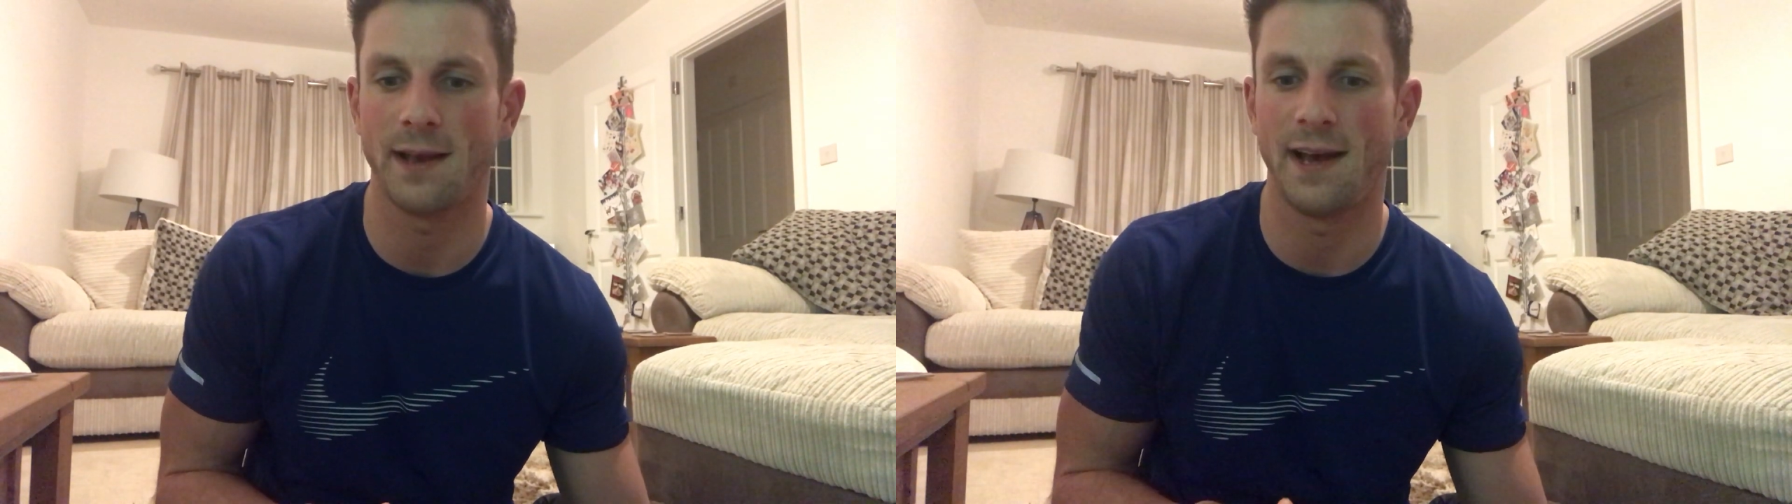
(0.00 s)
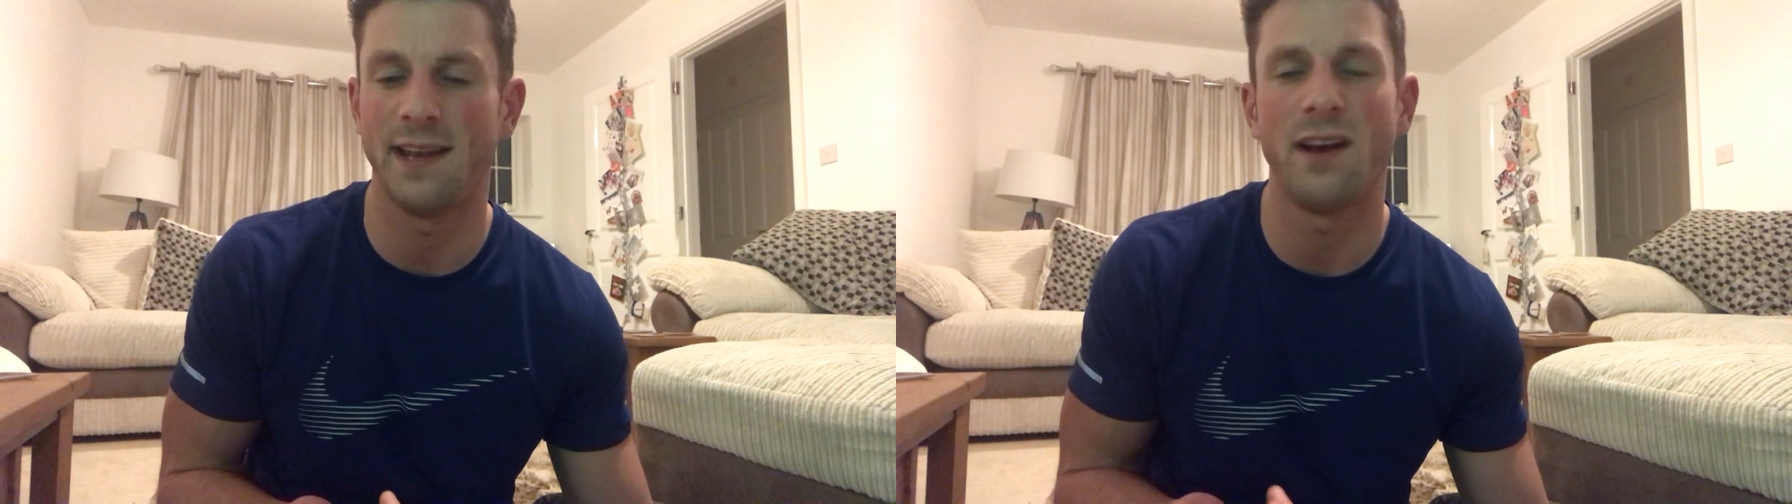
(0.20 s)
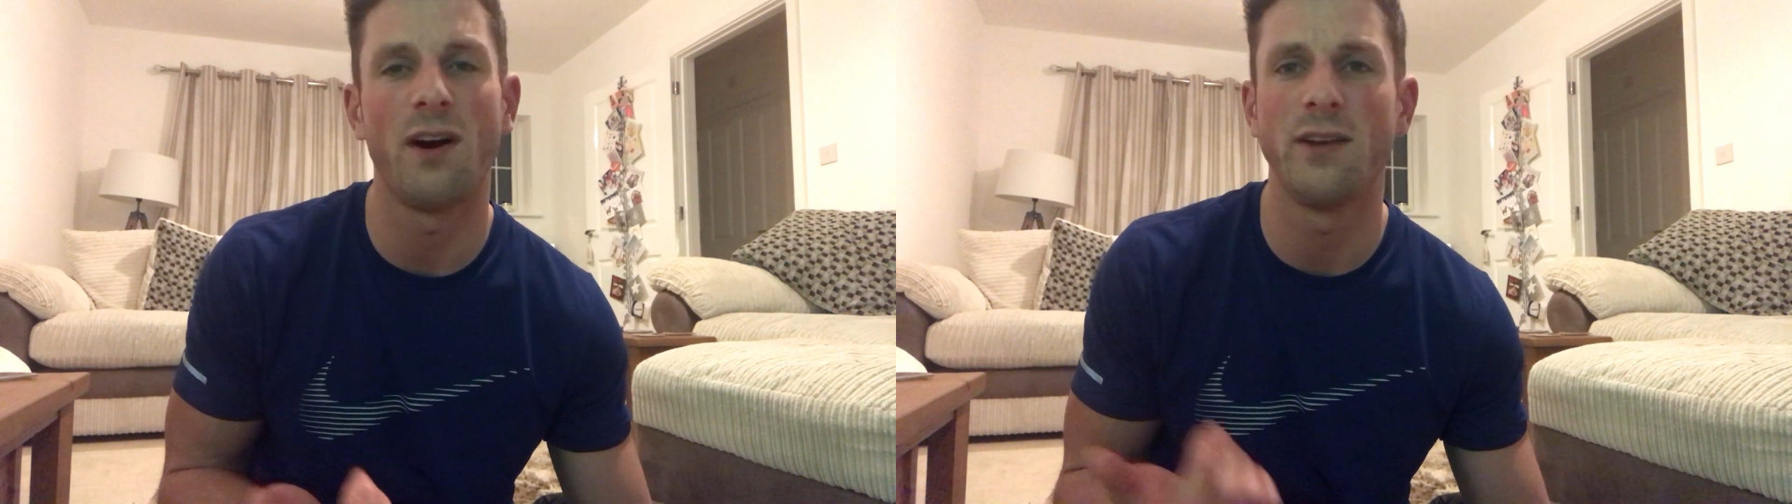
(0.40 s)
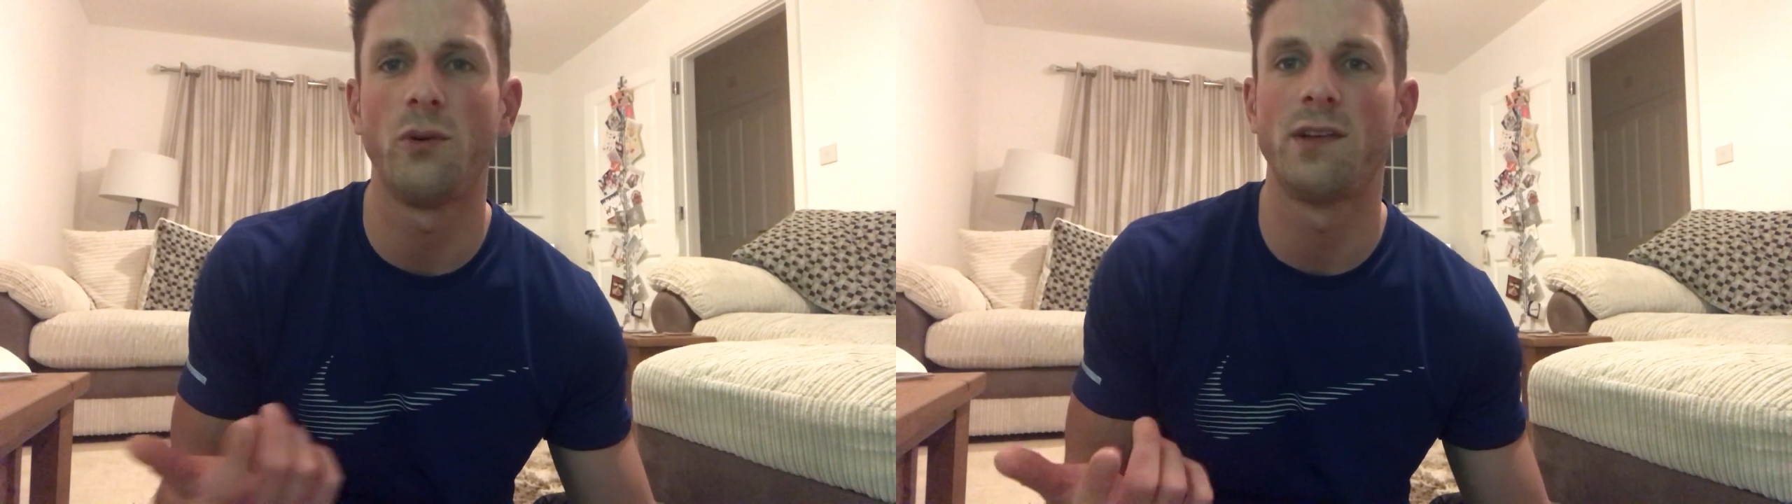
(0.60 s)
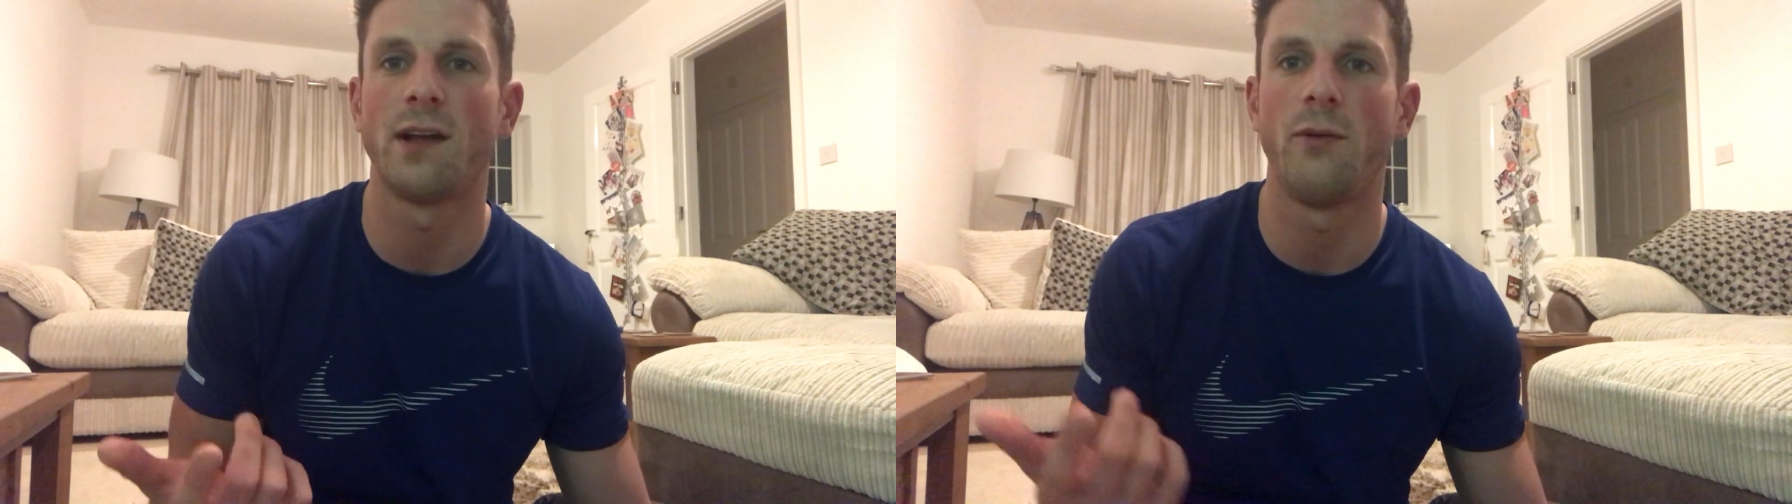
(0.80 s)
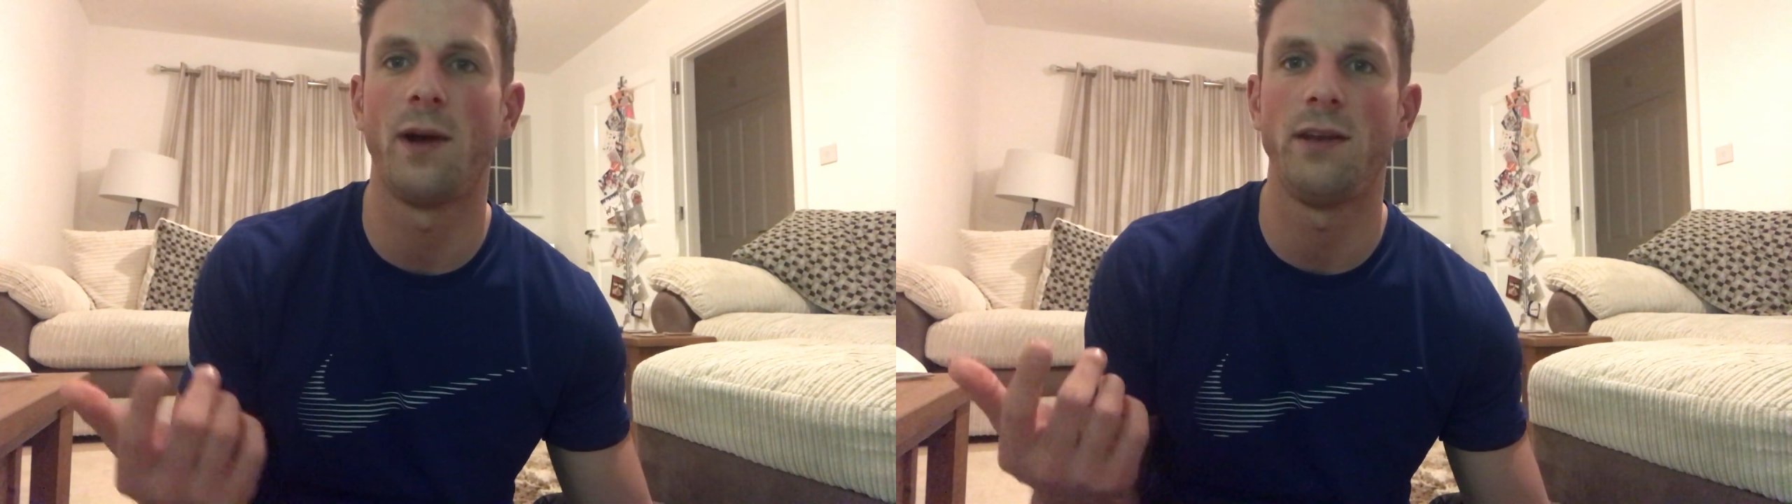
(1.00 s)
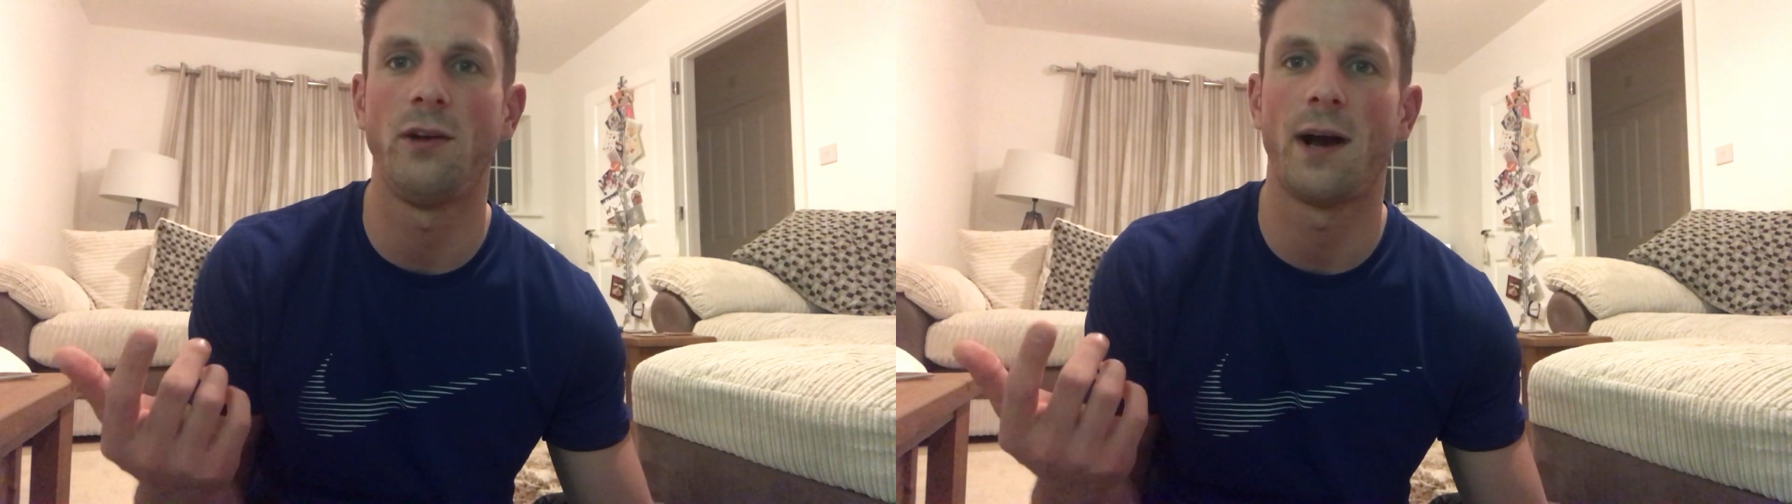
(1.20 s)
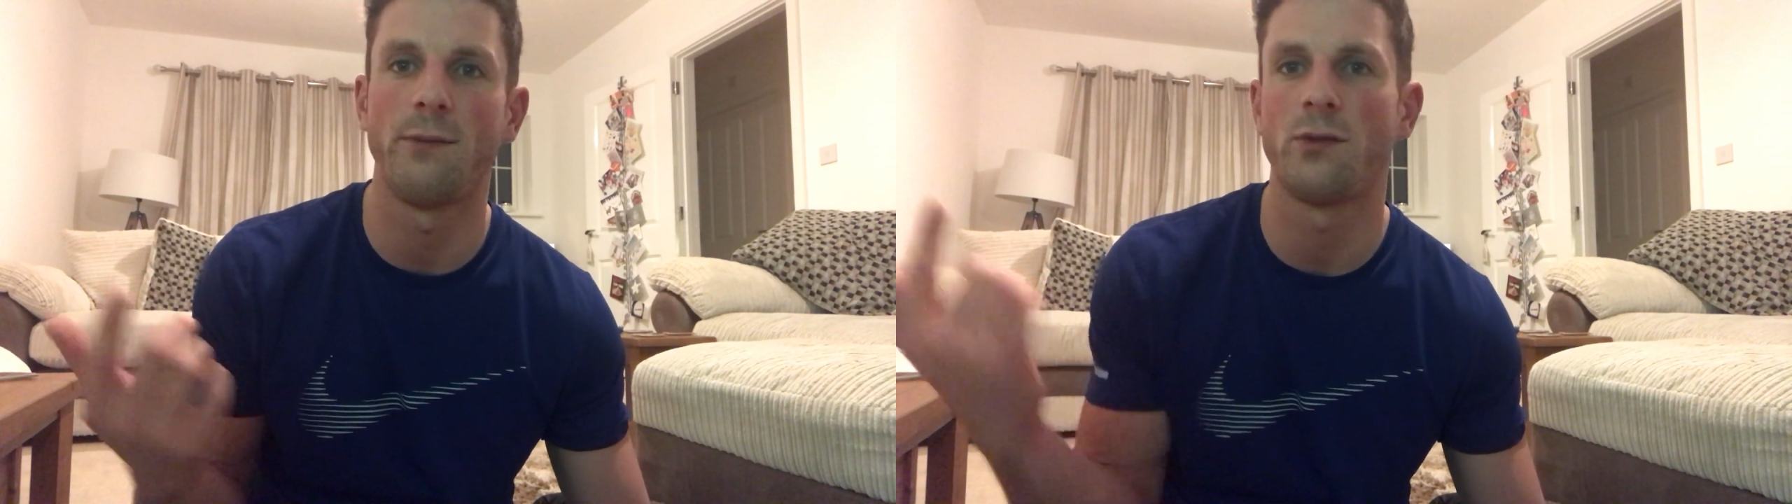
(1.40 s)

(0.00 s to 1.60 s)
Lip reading: And also when you come